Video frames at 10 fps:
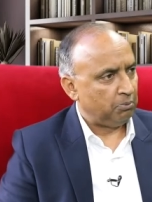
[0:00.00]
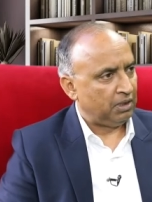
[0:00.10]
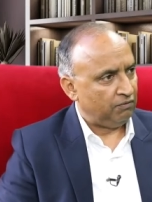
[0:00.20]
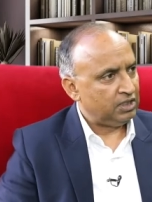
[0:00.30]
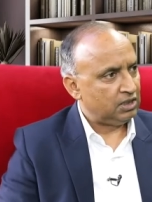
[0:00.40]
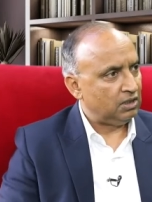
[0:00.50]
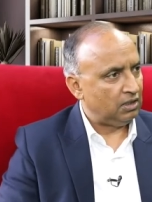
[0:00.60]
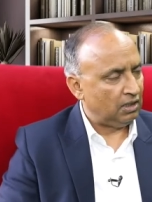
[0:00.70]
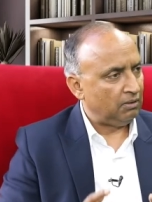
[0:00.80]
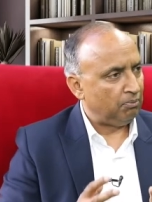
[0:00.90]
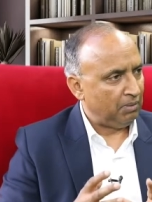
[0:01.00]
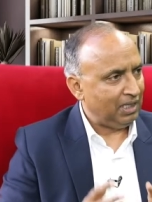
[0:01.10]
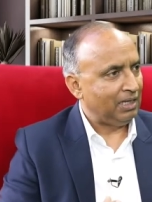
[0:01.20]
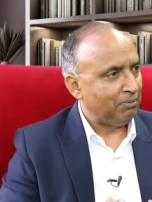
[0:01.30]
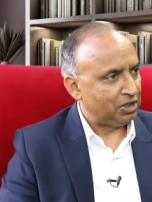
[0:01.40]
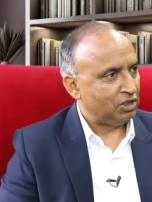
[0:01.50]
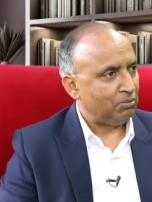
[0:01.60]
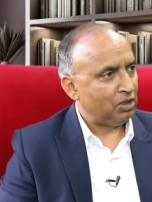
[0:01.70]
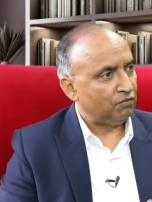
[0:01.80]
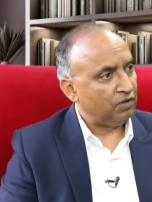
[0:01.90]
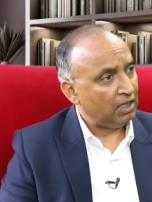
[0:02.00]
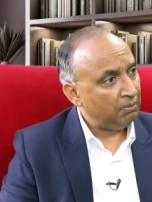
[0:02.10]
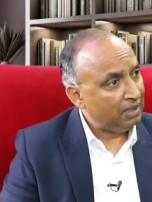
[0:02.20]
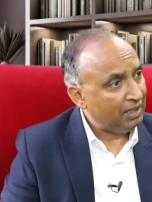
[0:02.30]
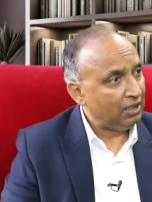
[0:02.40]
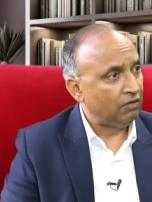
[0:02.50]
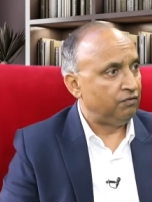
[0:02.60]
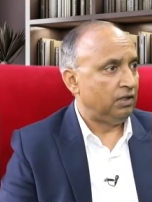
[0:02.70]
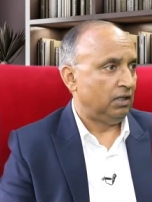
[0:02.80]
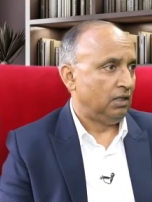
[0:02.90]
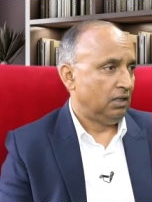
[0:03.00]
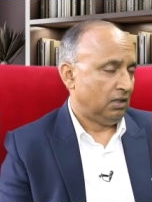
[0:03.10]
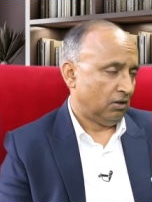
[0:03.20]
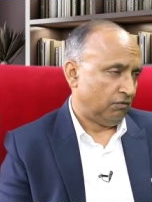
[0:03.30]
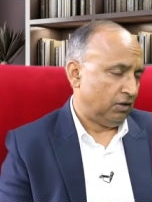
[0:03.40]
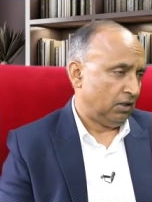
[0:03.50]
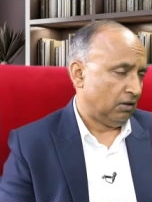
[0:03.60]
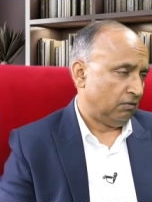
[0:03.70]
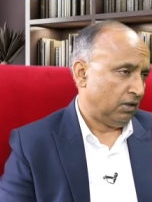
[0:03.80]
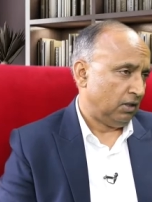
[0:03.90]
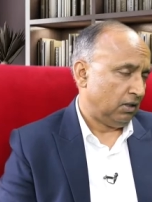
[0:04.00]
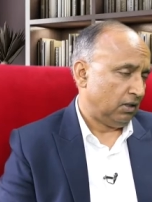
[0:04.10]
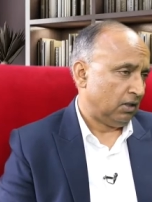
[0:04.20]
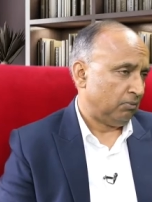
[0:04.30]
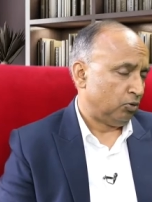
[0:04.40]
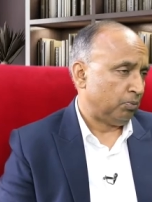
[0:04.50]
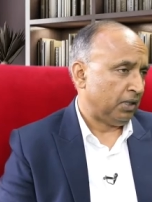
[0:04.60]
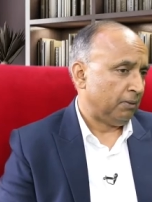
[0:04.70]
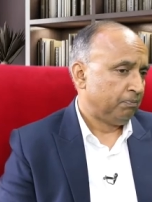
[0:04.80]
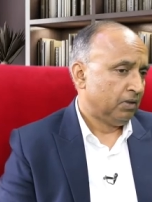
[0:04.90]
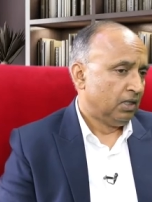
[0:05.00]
by which they make a measurement of the ability of them to pay.